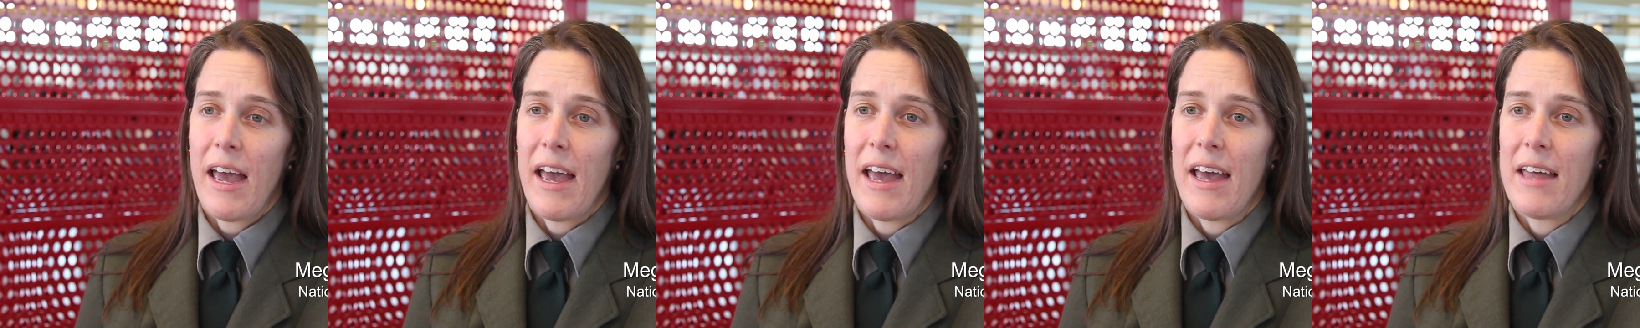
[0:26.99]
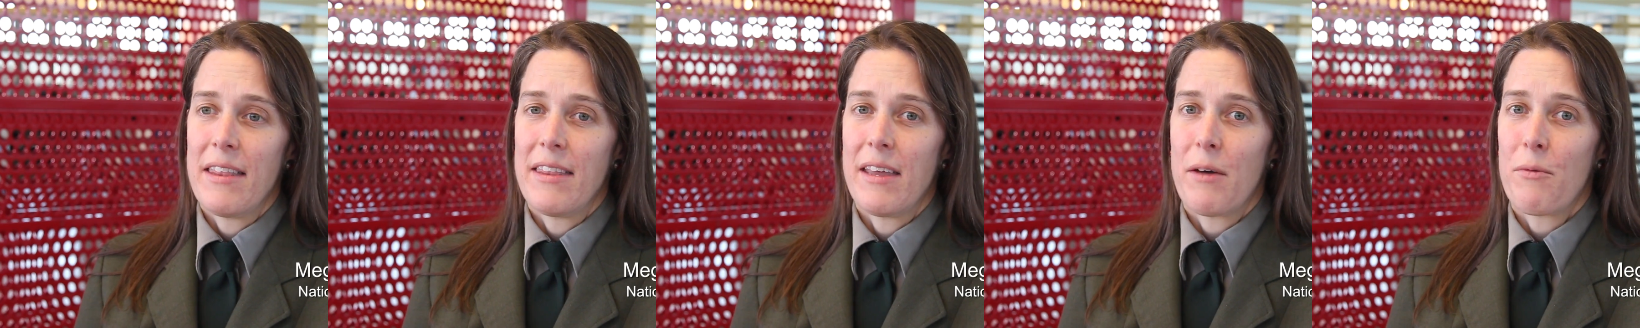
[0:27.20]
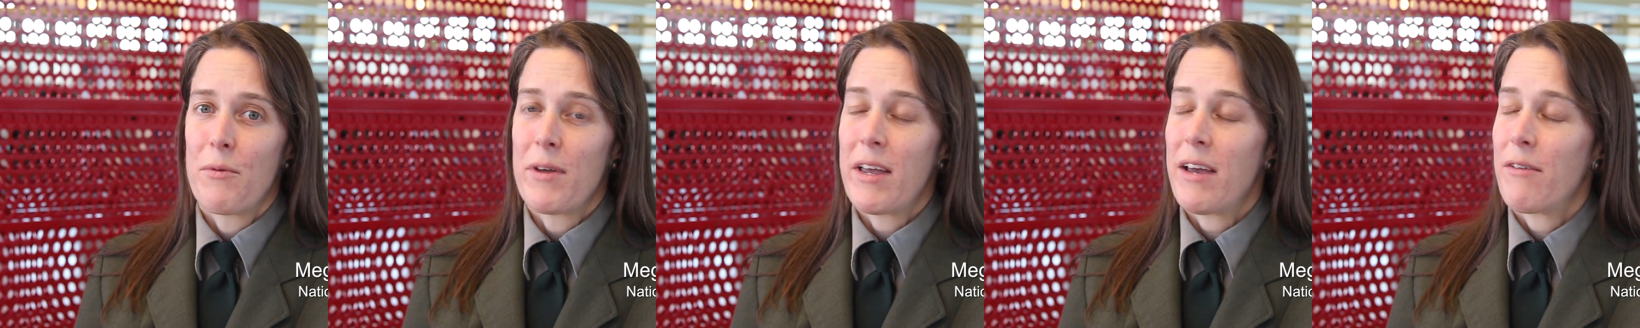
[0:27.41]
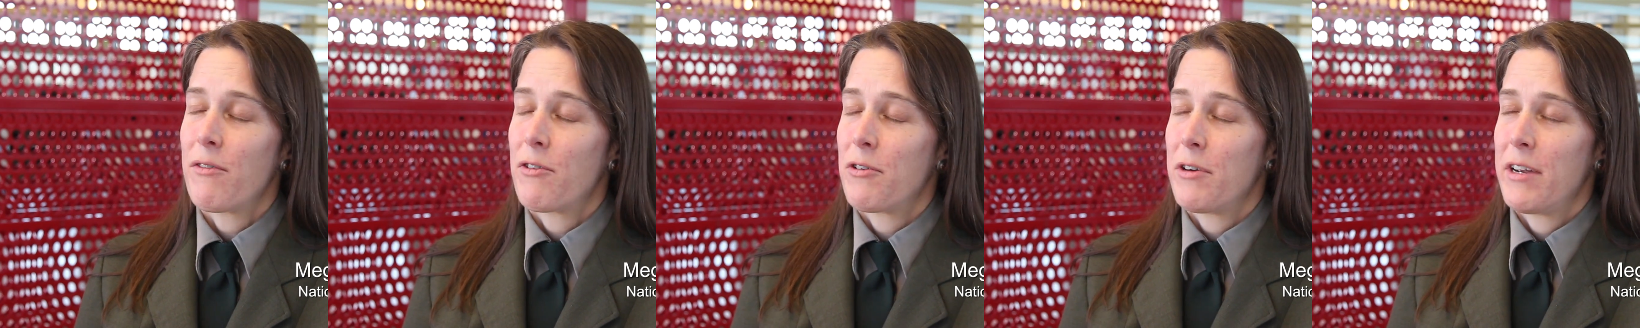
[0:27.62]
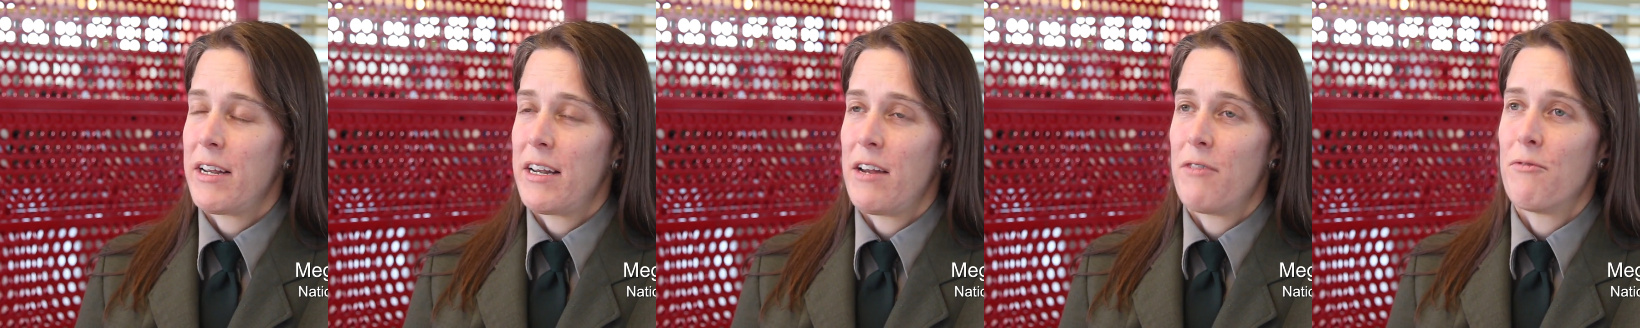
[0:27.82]
and that we have
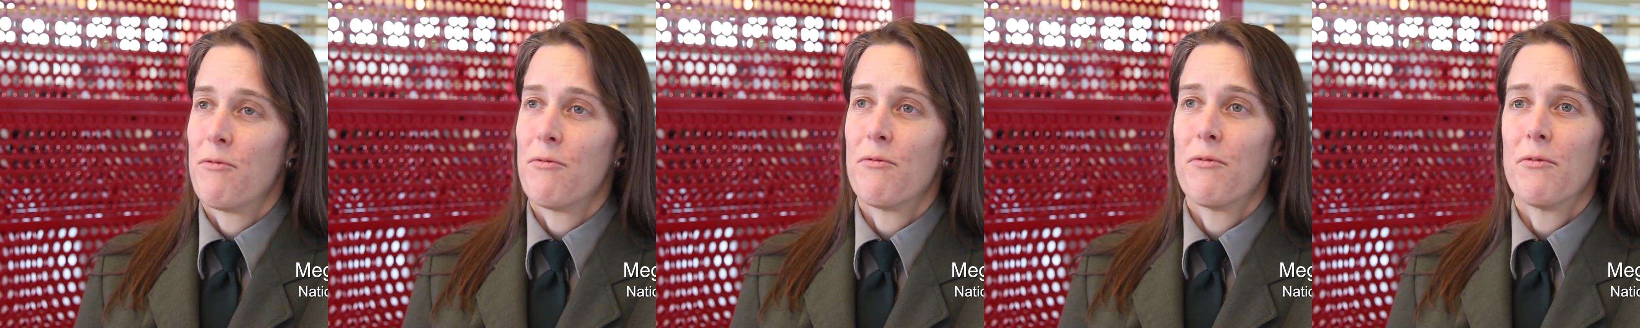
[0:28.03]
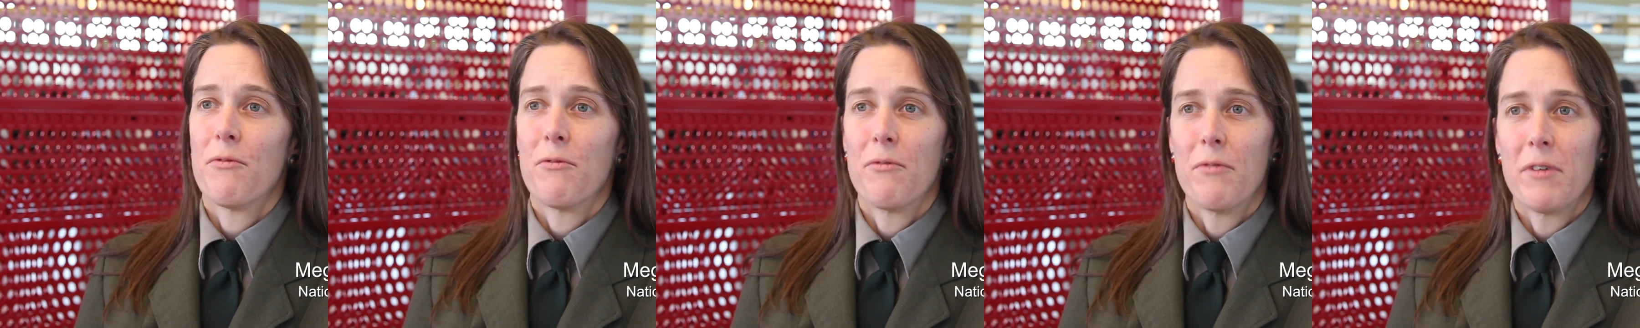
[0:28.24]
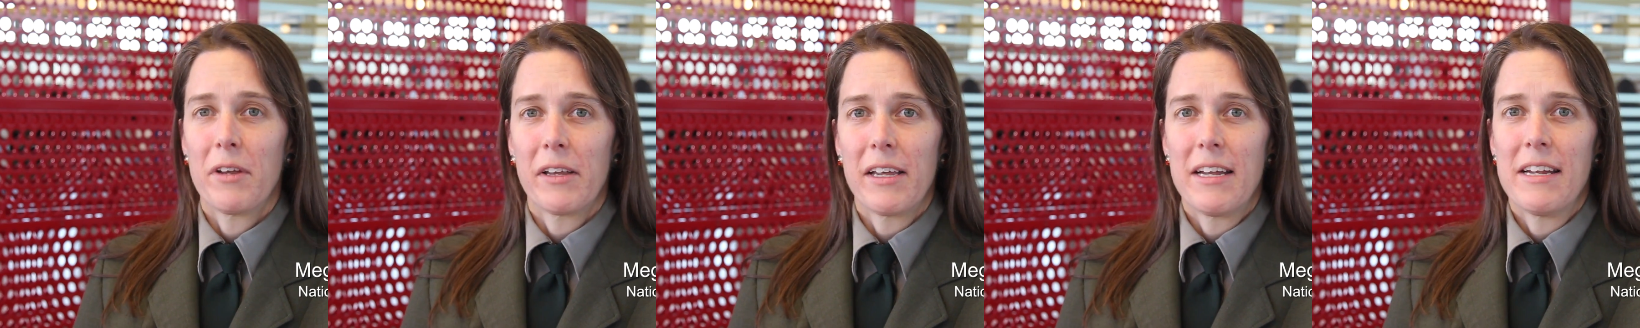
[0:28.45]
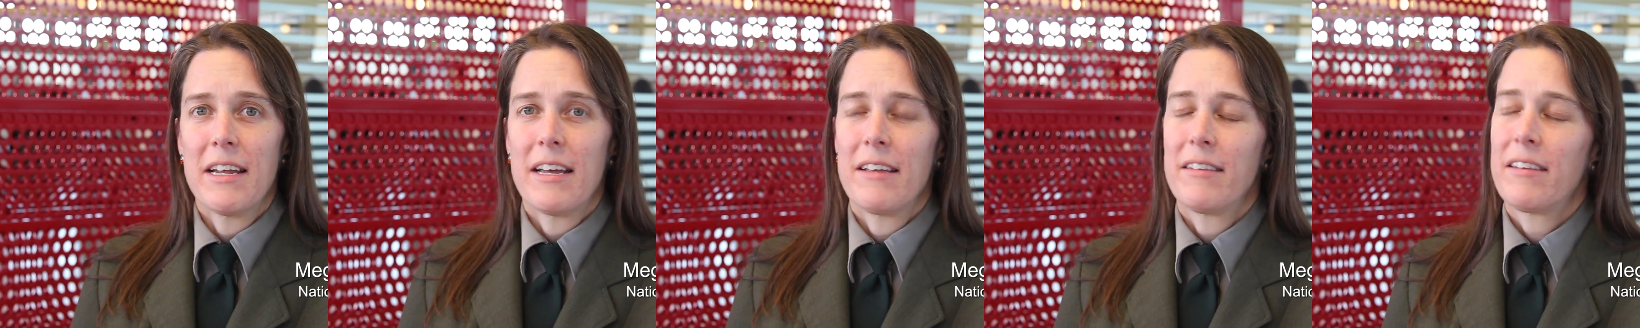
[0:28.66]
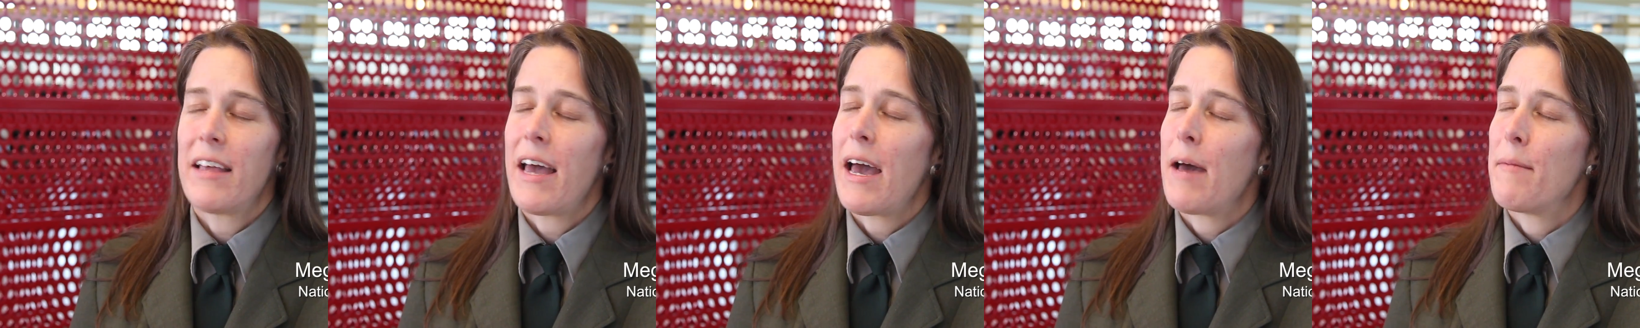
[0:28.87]
created really
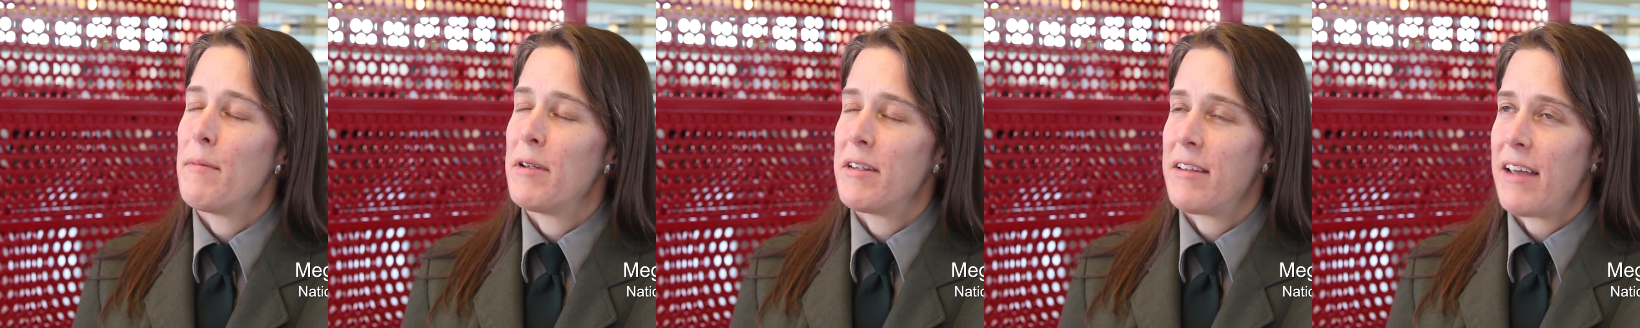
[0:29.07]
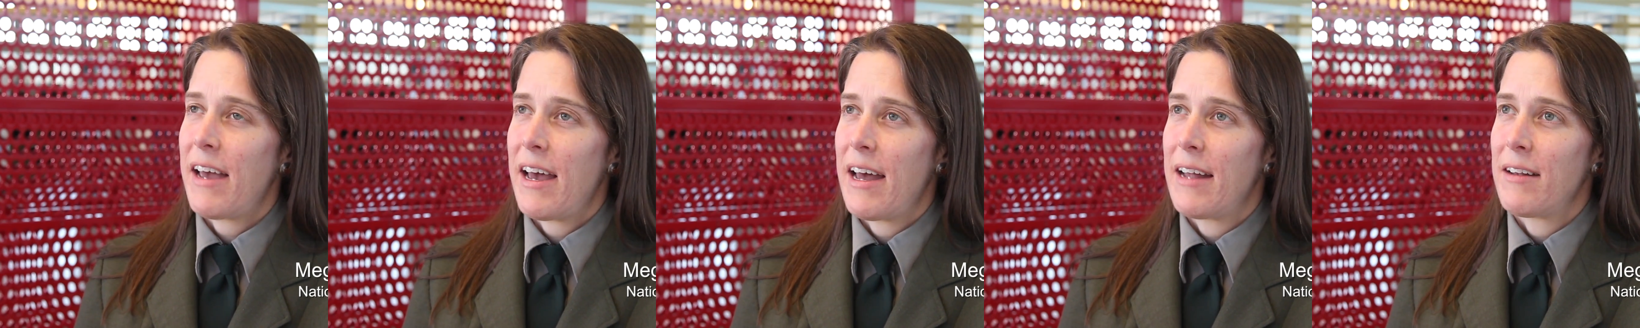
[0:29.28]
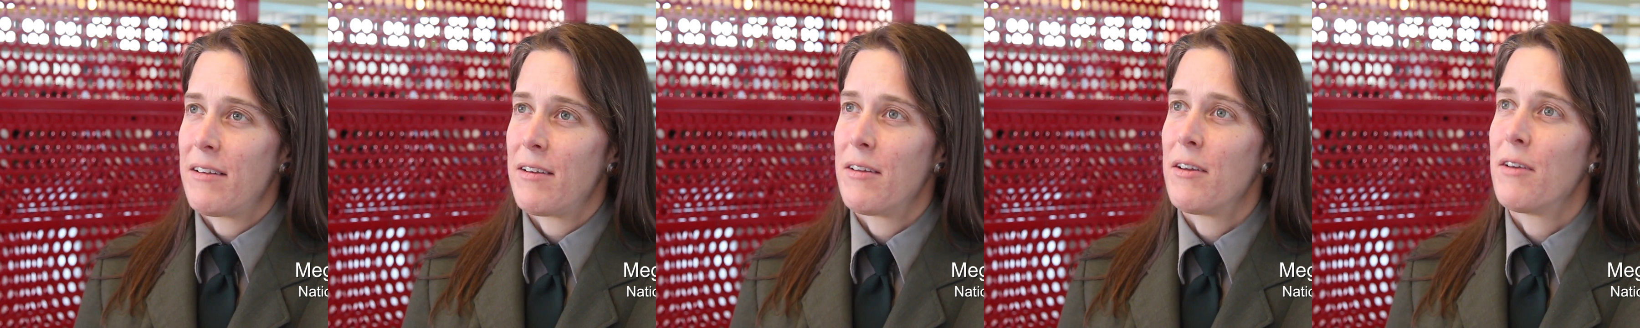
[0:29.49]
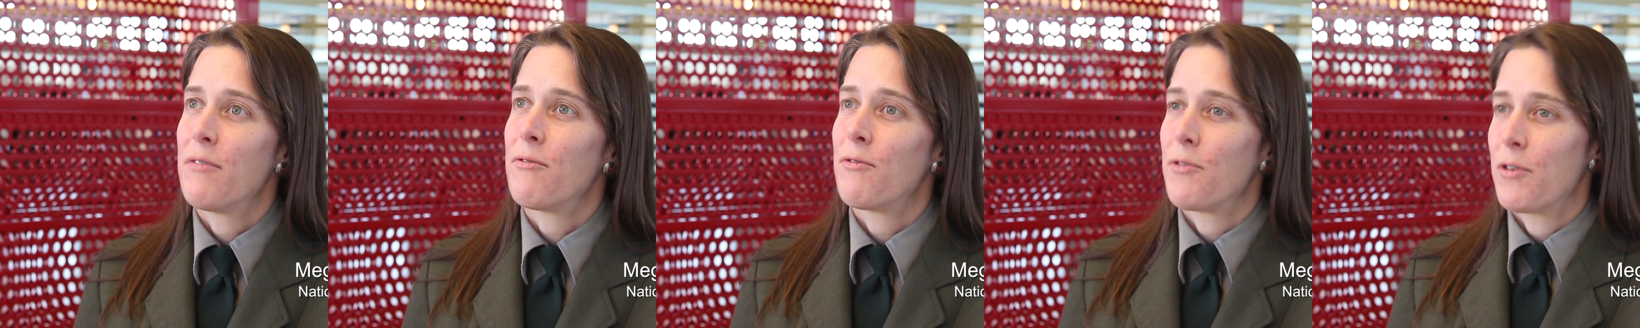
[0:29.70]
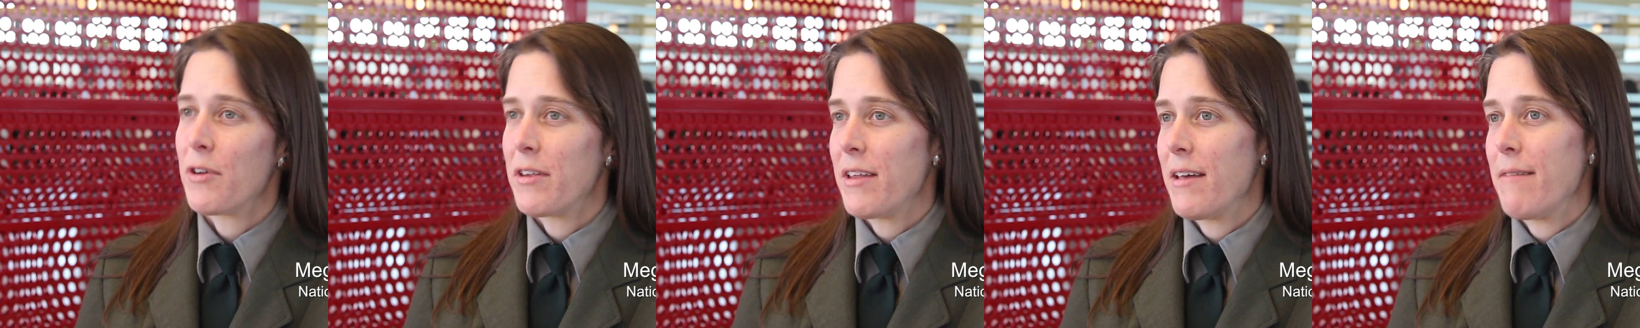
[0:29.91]
nice habitat
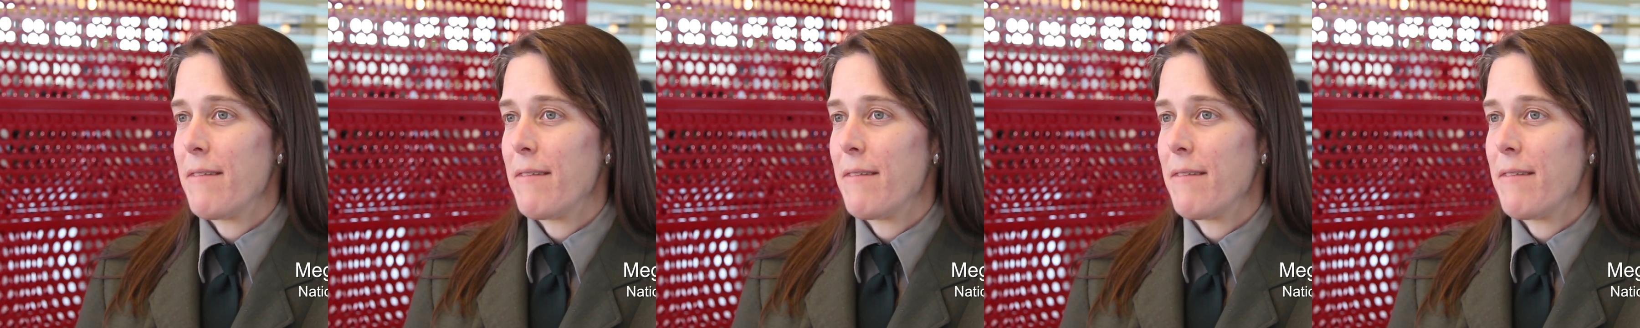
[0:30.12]
for